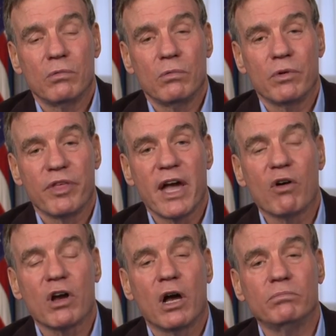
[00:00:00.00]
with the
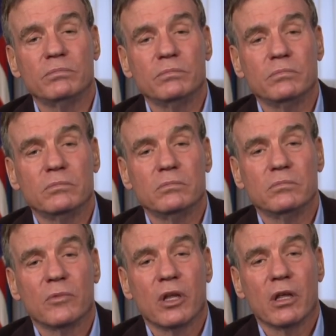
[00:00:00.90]
outcome
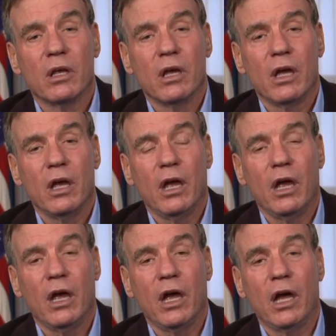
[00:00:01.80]

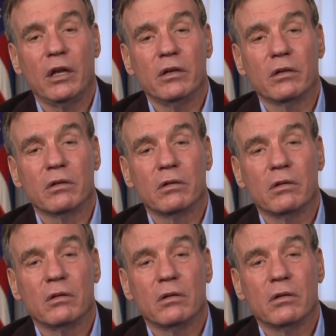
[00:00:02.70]
and
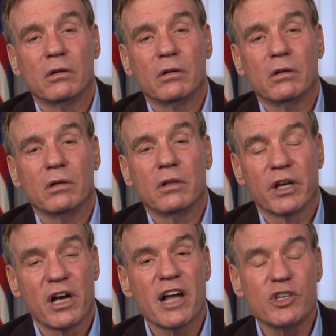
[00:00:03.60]
the
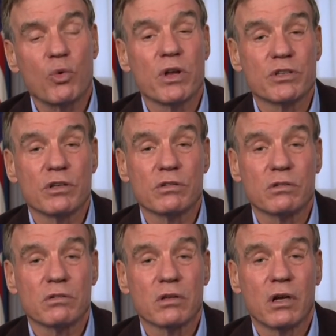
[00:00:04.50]
consequences
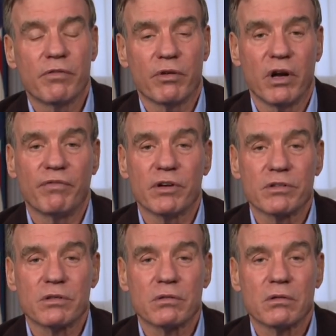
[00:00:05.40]
of their efforts.